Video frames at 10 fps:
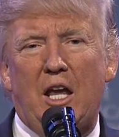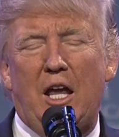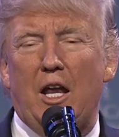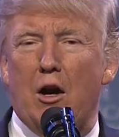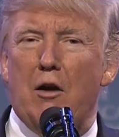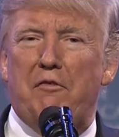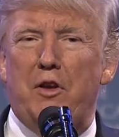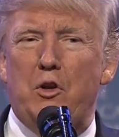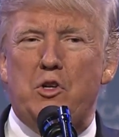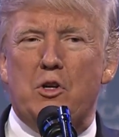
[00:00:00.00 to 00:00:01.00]
in our
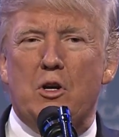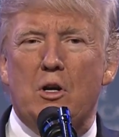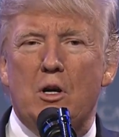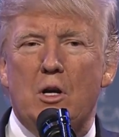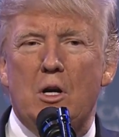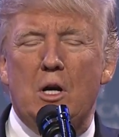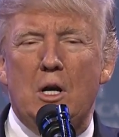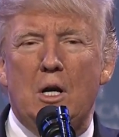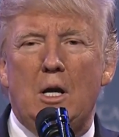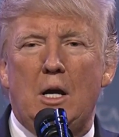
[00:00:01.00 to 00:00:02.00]
future.
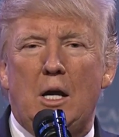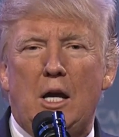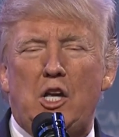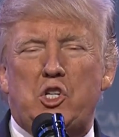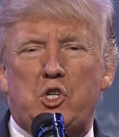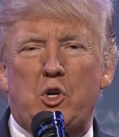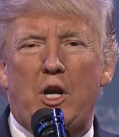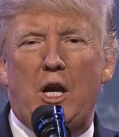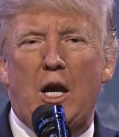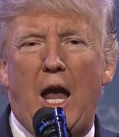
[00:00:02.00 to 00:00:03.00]

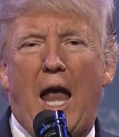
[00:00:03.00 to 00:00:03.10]
History